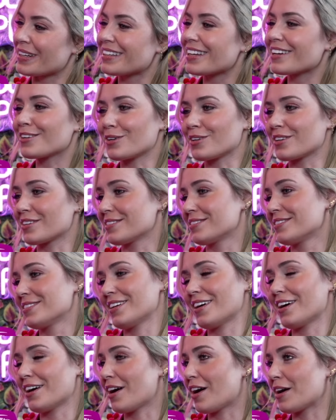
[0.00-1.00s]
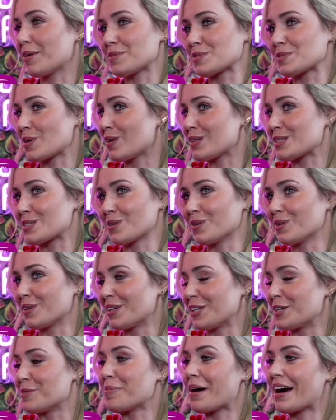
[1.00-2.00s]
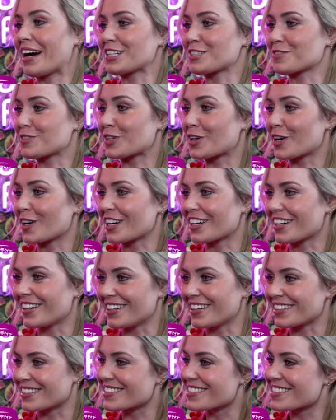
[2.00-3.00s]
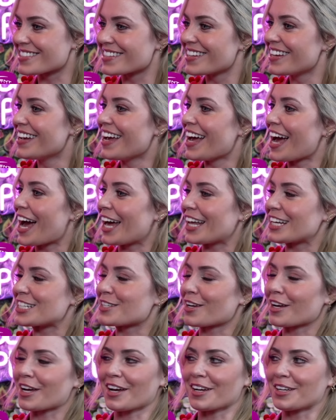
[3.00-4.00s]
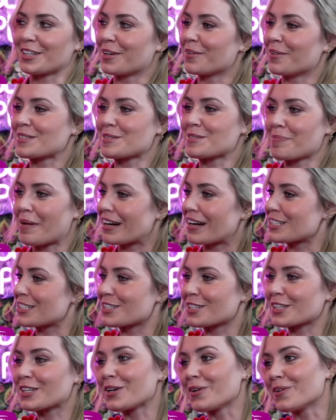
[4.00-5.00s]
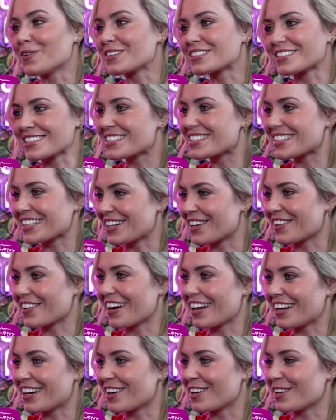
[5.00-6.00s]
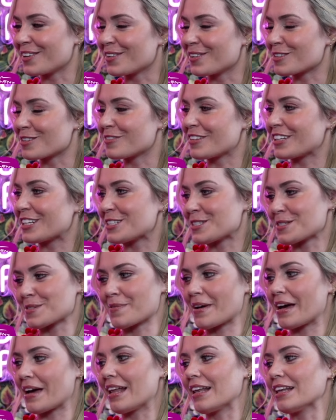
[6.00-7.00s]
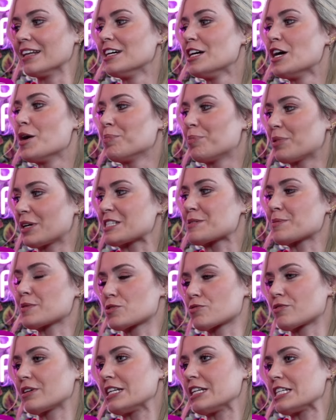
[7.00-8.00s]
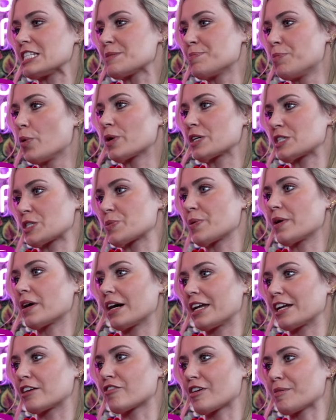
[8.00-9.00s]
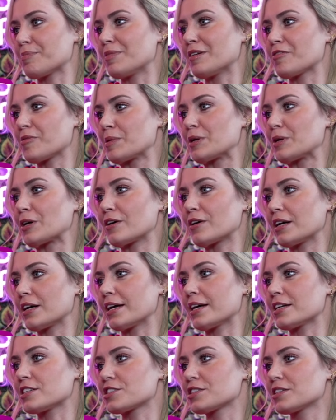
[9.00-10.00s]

Now, look, I was also, part of the Girl Guides and I was part of the Ceoltas in our local village as well. But it was really sport is what kind of gripped me from an early age.